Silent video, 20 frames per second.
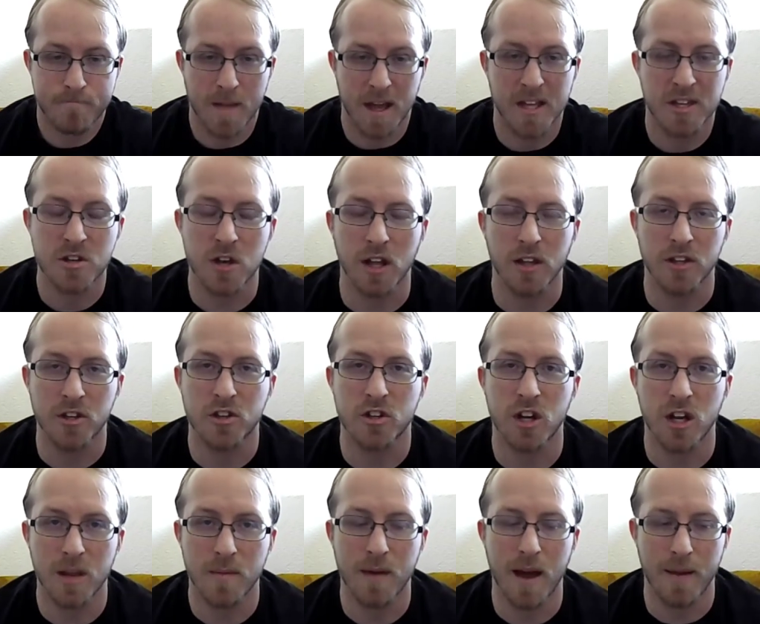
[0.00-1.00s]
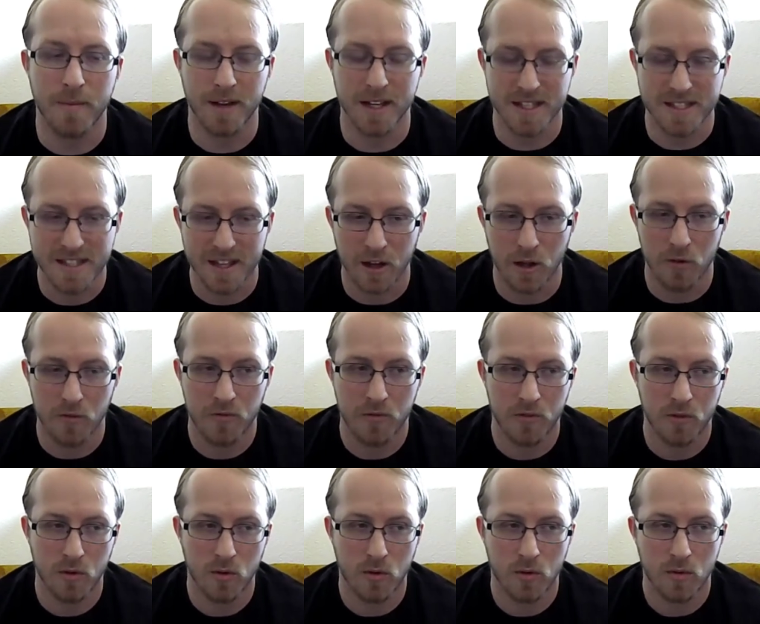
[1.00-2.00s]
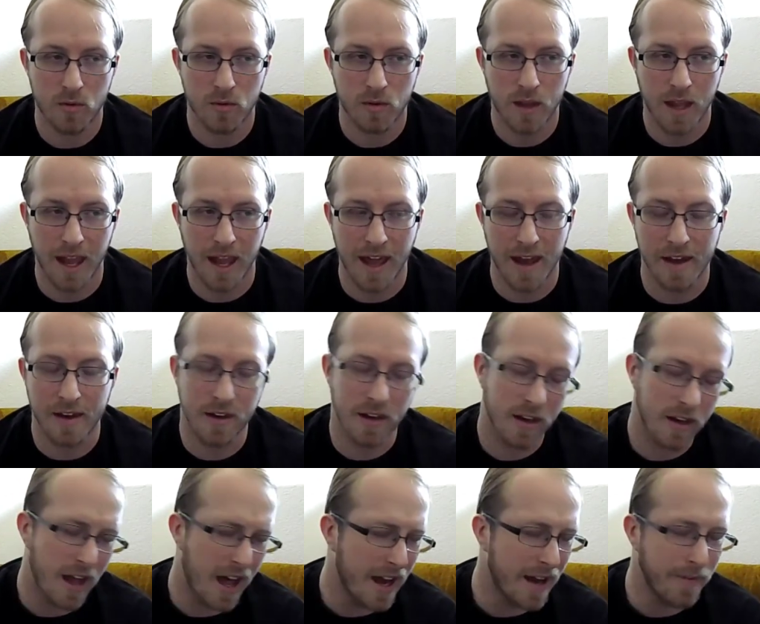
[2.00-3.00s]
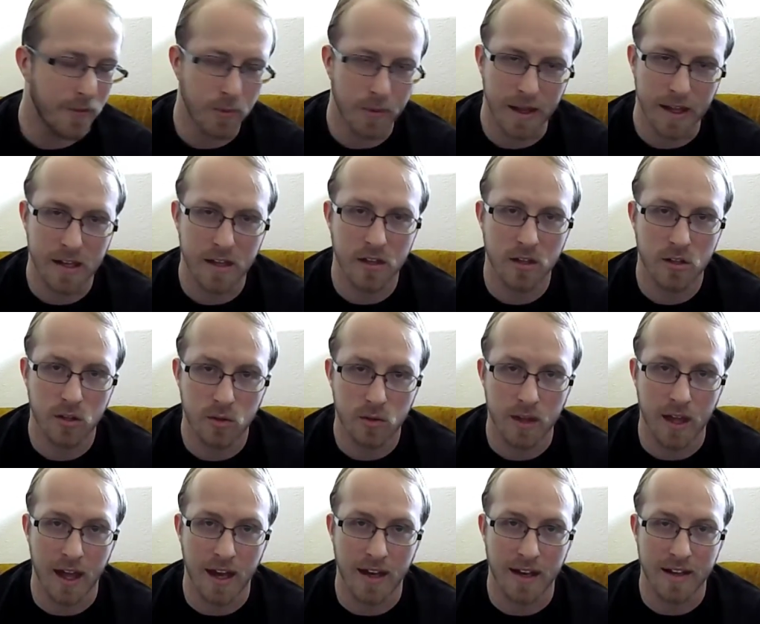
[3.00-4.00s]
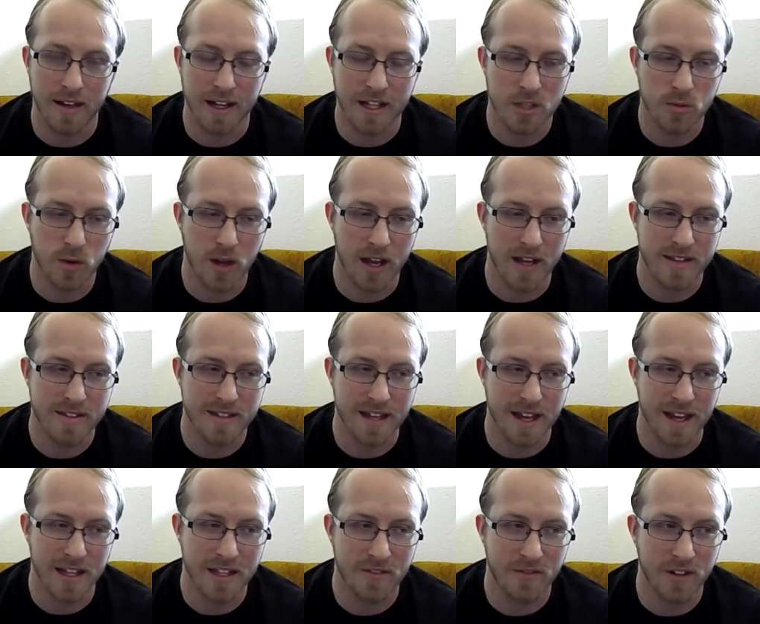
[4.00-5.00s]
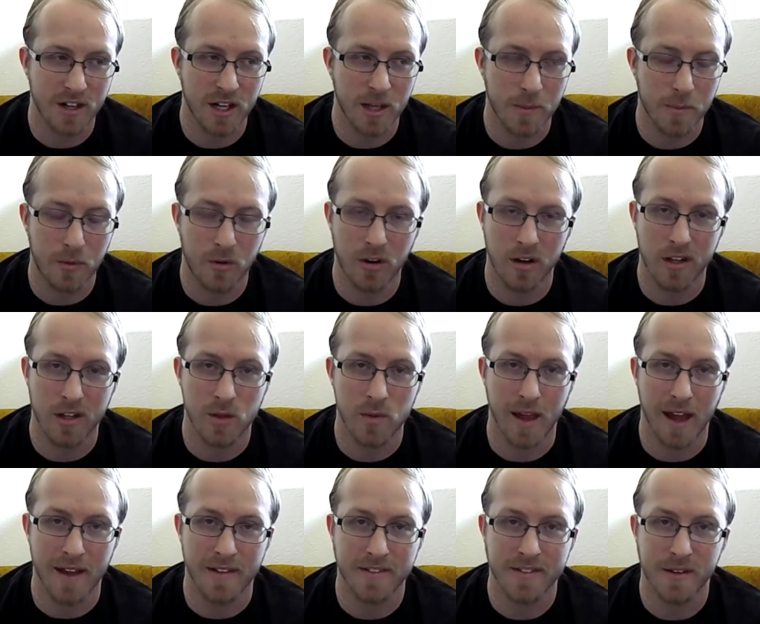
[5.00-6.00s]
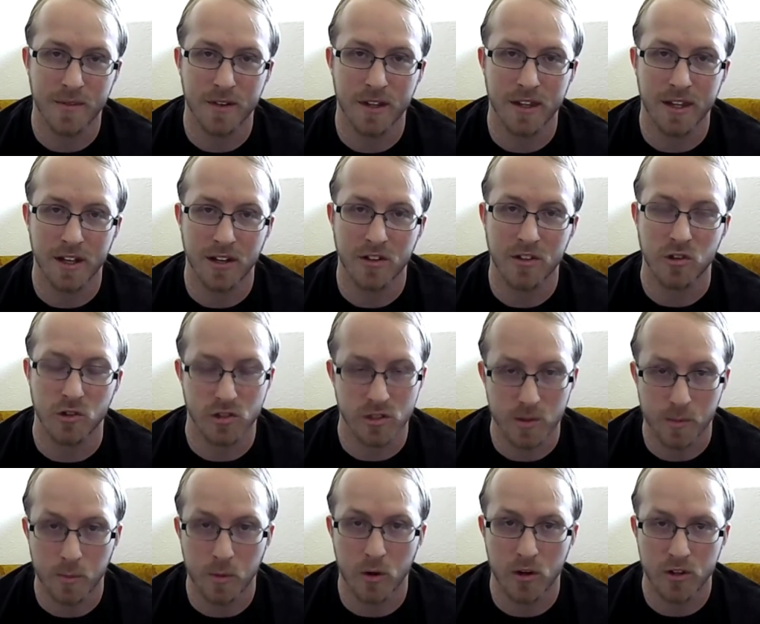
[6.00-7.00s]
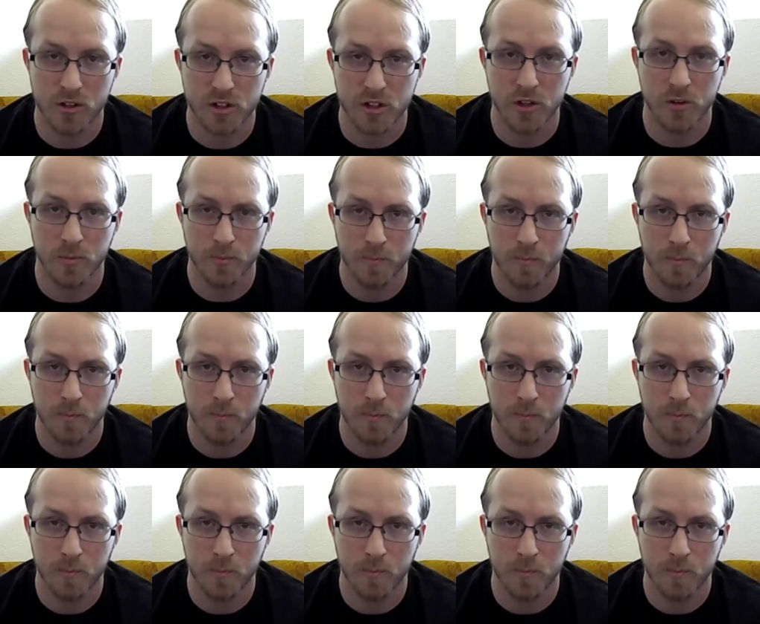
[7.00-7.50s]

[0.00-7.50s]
I started this journey by myself. And not everybody can do that. And that's why I say it's very important you have someone there to support you.